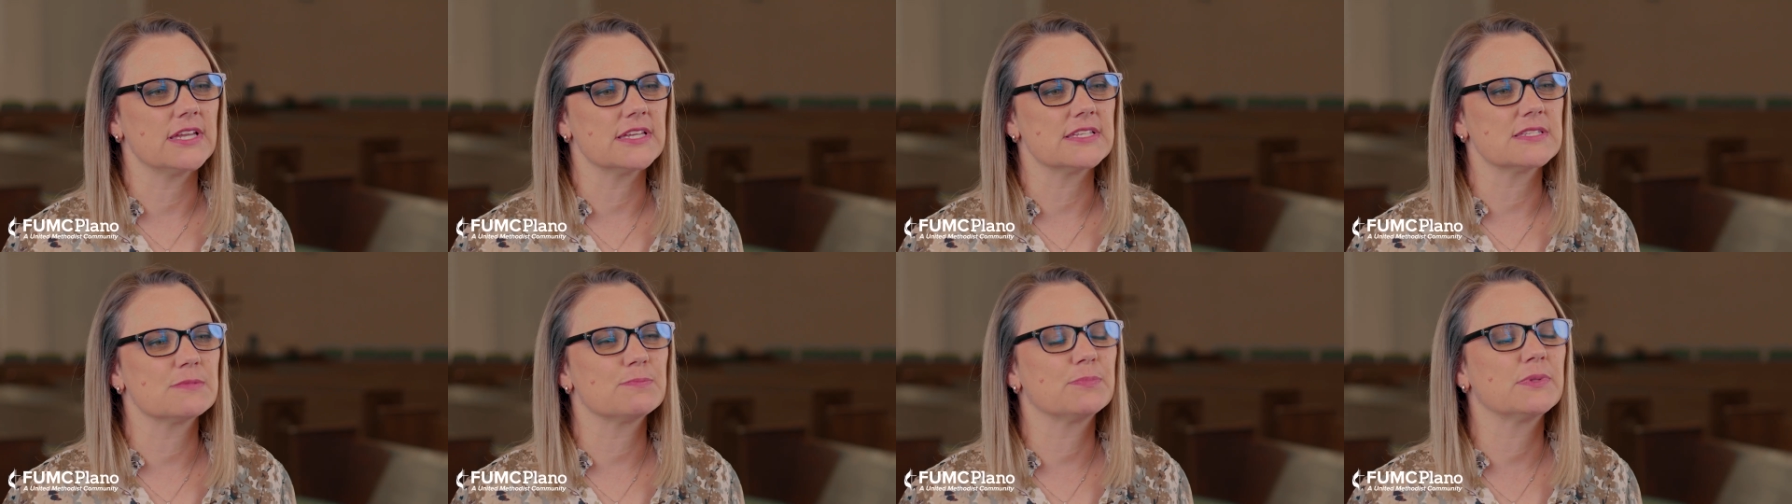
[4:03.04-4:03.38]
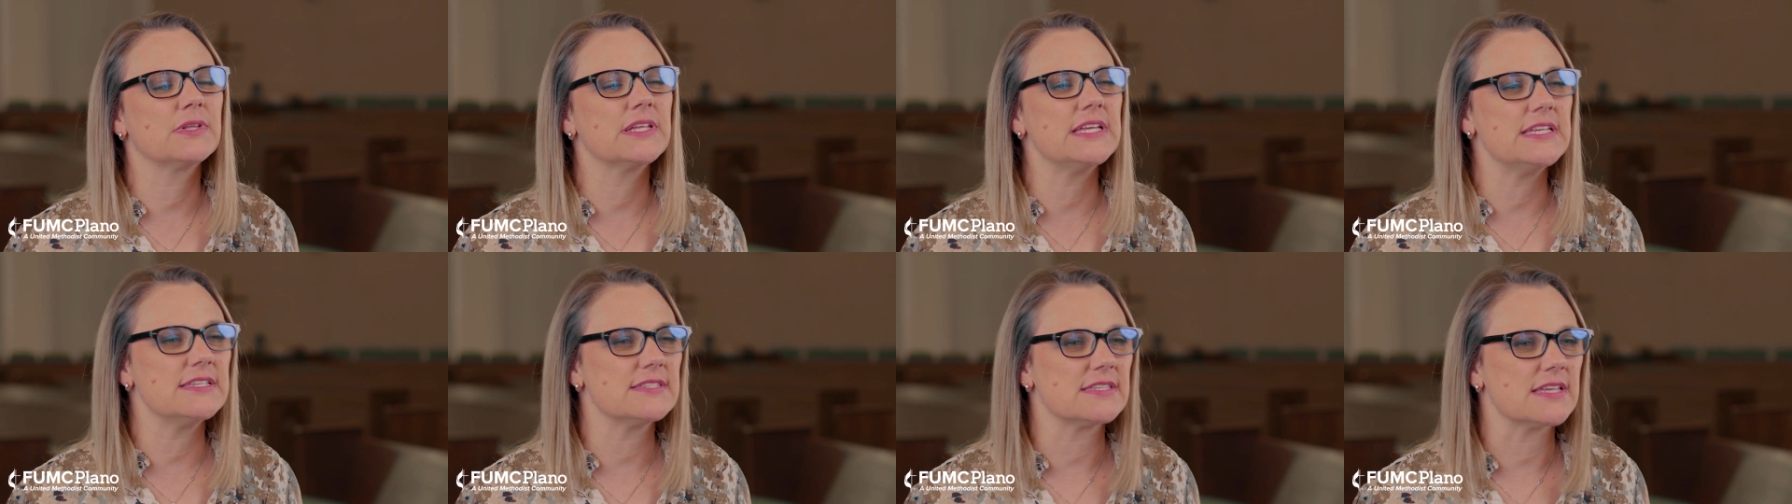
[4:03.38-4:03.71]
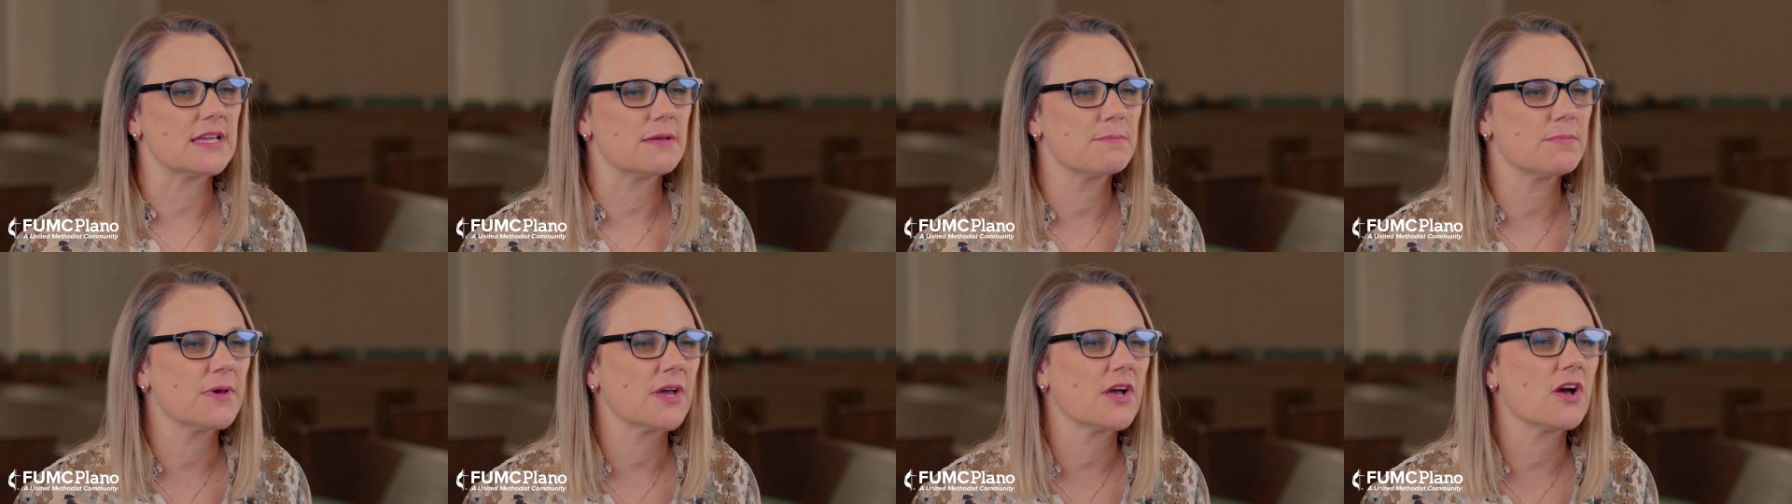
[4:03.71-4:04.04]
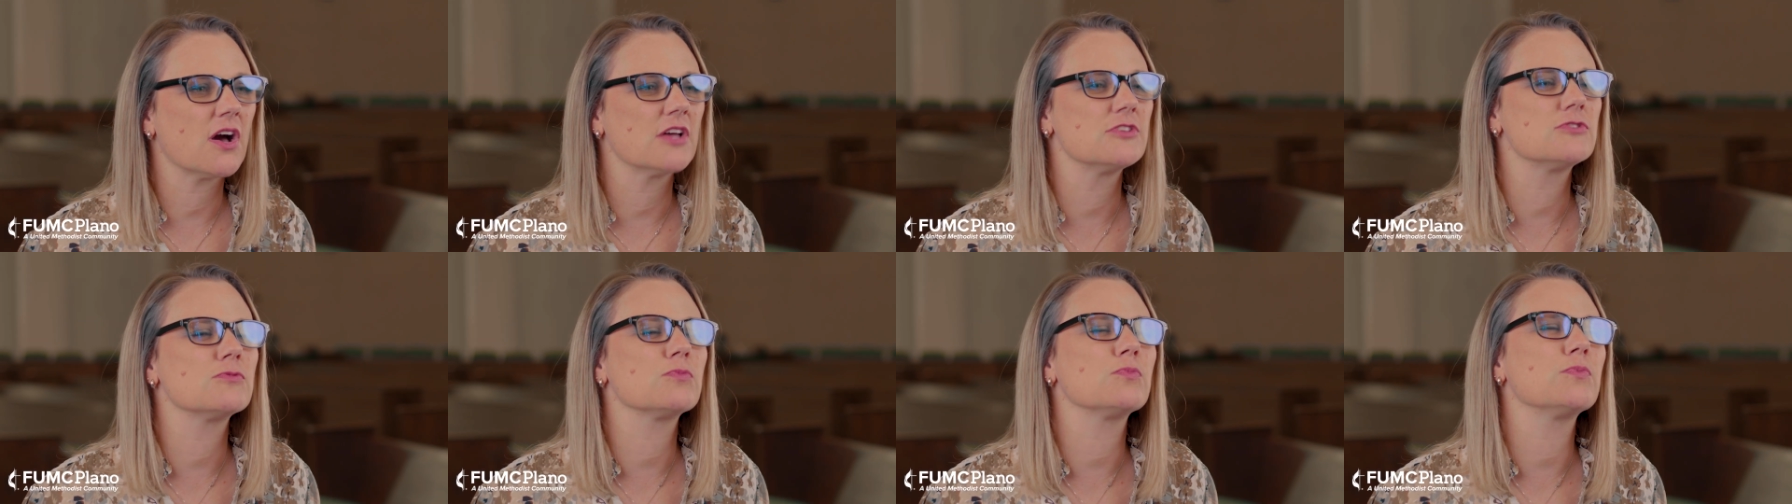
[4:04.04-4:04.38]
is pleasing, but
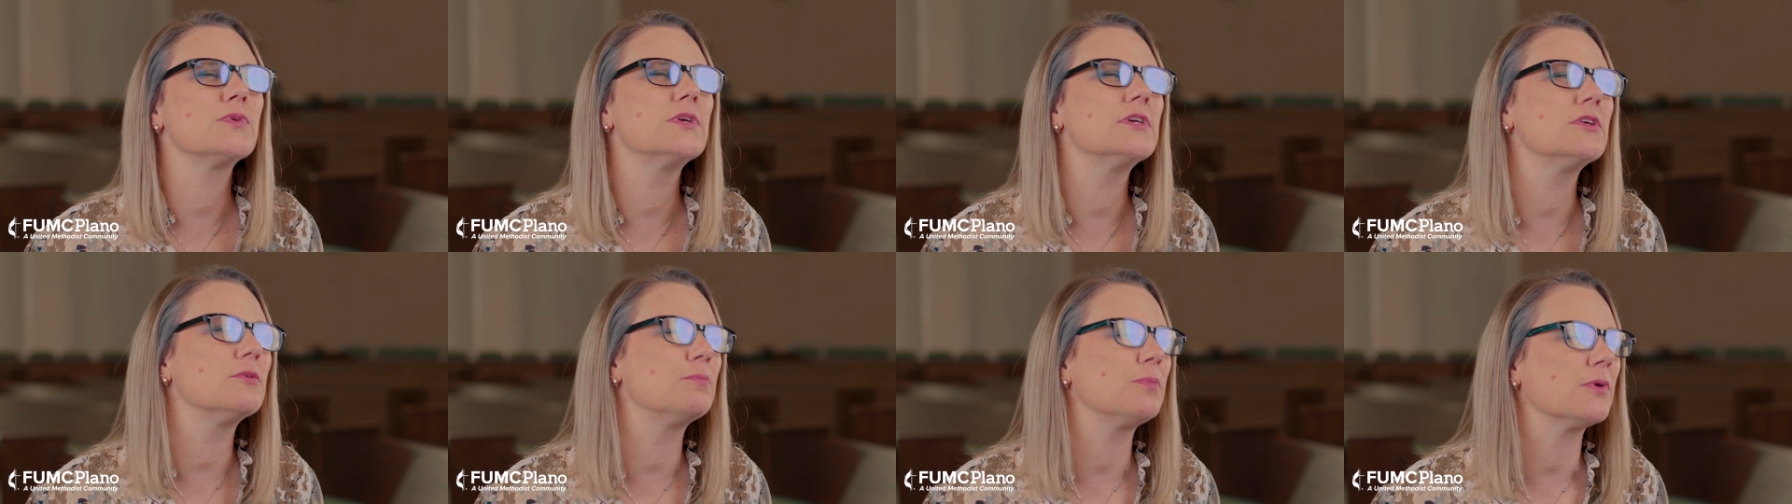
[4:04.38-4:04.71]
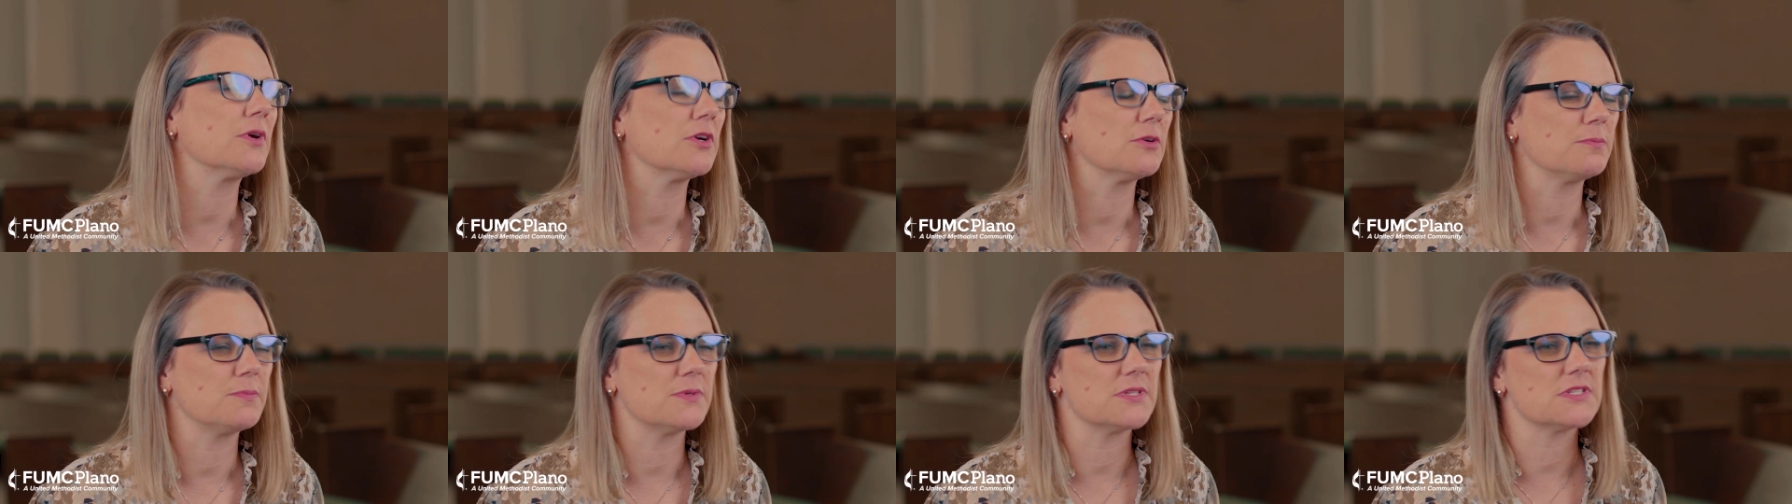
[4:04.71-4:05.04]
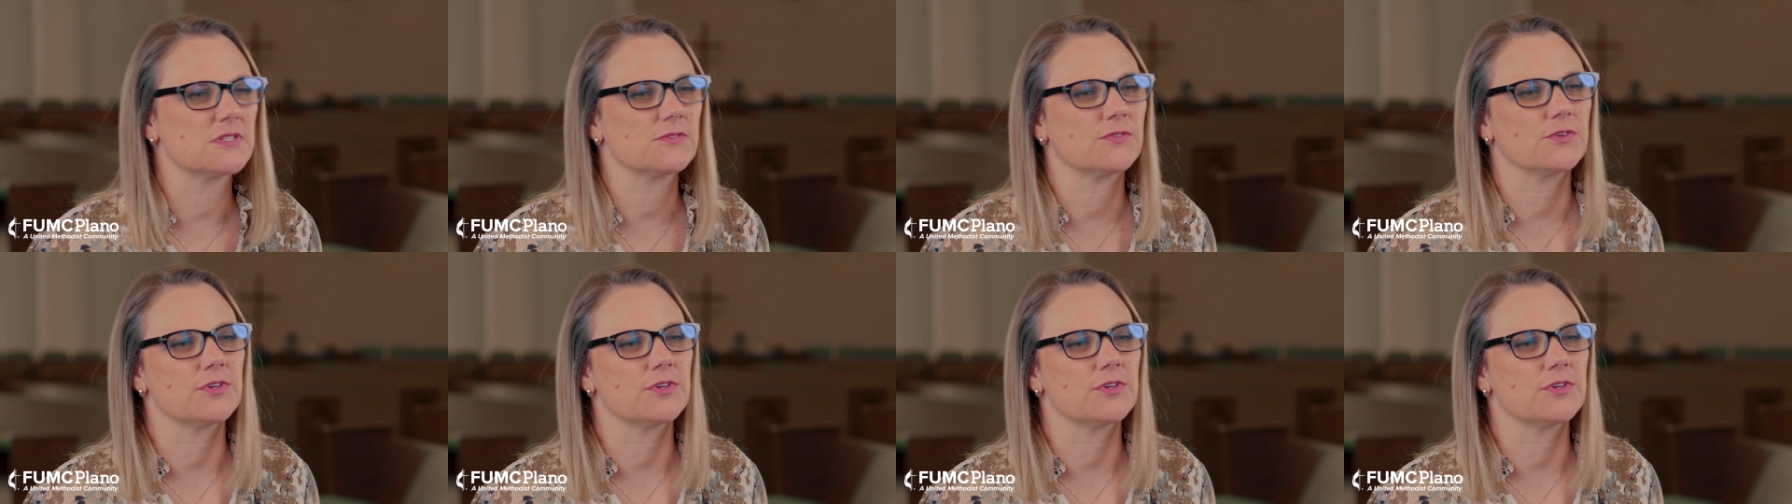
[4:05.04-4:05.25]
God's real purpose